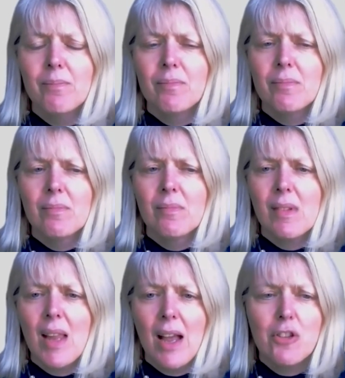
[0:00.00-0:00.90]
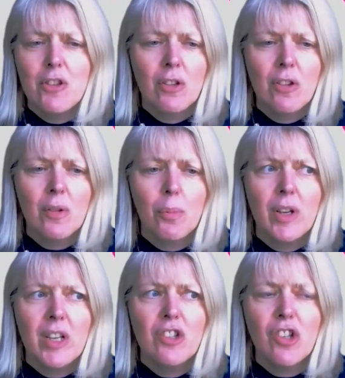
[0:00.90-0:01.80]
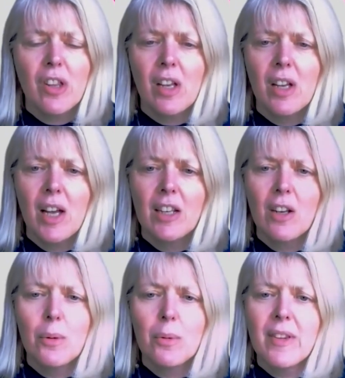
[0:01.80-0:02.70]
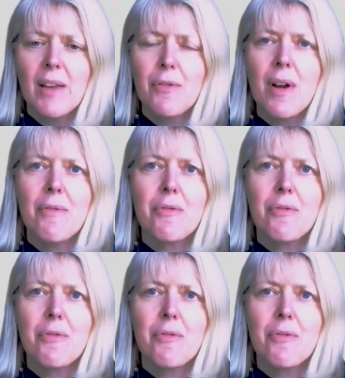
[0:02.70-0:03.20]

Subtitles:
how you can support each other. And I would say for every